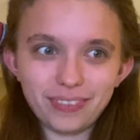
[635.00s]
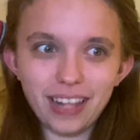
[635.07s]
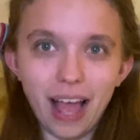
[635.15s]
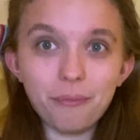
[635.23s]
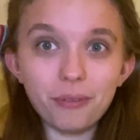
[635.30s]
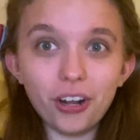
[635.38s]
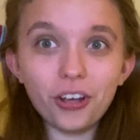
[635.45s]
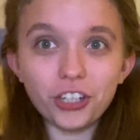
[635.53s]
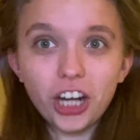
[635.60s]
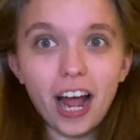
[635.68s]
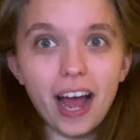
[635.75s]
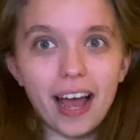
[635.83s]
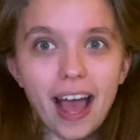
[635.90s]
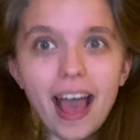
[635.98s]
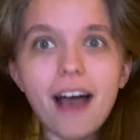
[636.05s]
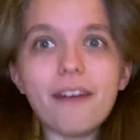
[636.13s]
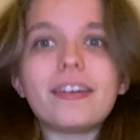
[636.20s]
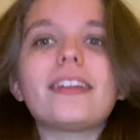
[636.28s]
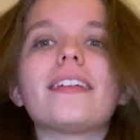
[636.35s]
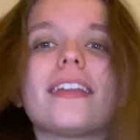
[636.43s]
I'm gonna cry. I
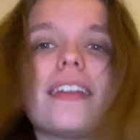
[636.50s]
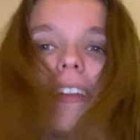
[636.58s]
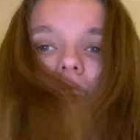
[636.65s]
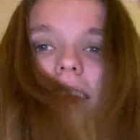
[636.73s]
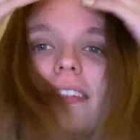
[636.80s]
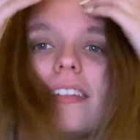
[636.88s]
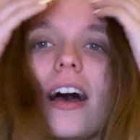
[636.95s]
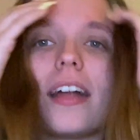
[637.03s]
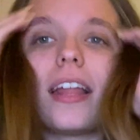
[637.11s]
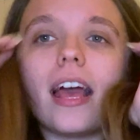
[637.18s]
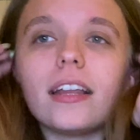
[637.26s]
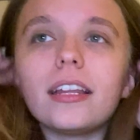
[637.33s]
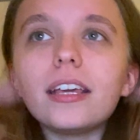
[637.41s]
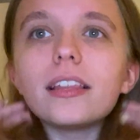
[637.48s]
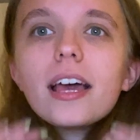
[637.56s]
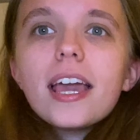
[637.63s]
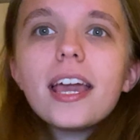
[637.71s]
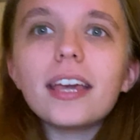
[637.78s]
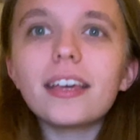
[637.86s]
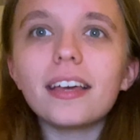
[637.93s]
haven't done any,
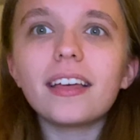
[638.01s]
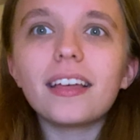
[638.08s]
like,